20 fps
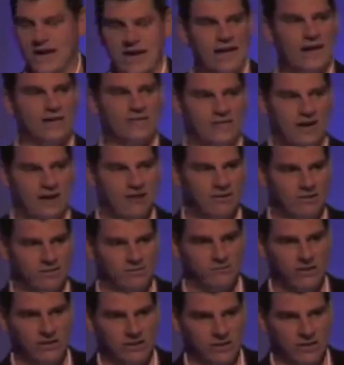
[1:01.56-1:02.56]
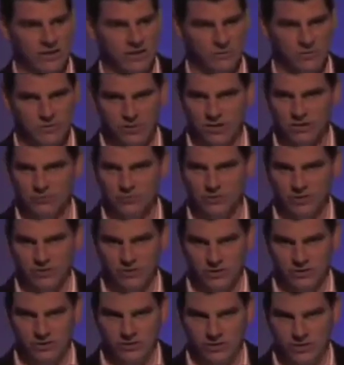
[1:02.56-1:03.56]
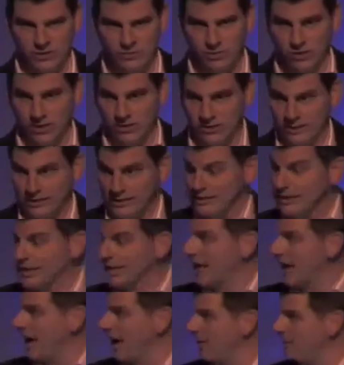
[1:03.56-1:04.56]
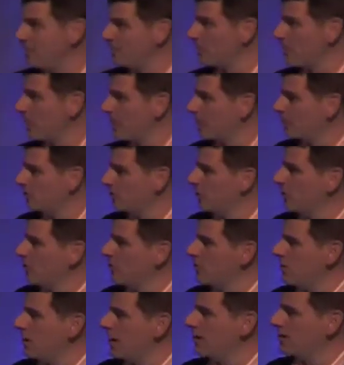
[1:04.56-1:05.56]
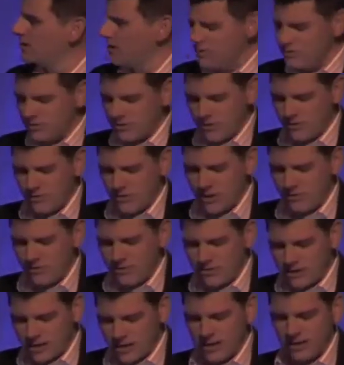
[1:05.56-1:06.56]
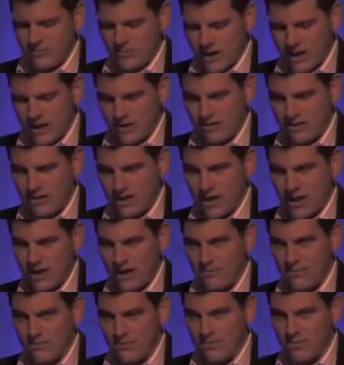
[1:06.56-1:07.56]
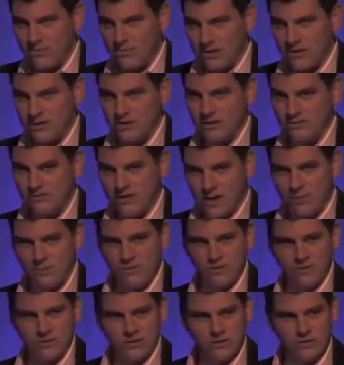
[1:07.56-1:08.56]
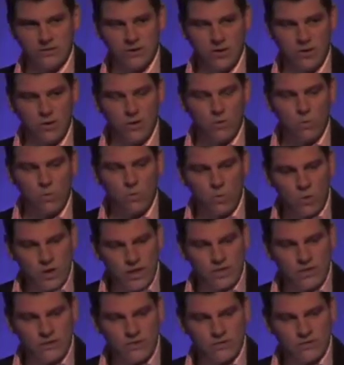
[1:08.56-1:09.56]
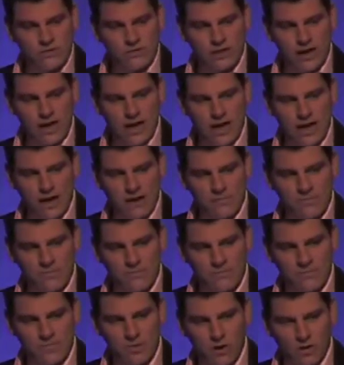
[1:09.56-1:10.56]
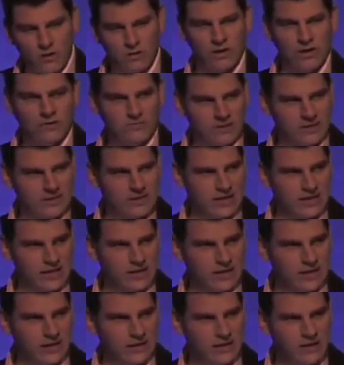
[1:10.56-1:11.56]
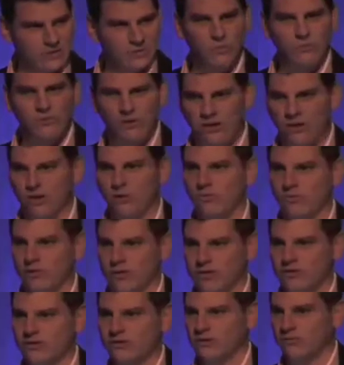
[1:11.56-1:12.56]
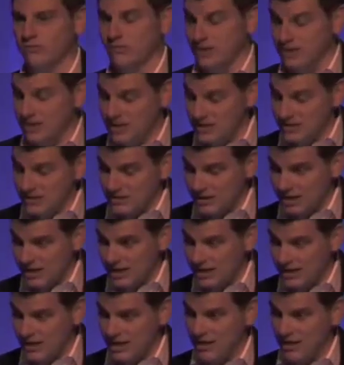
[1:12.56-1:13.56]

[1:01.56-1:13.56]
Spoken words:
I guess, carriers and retailers, which I suppose isn't a surprise. So in terms of, if you think about things that have happened with online retailing, it's all very obvious. Obviously, the internet,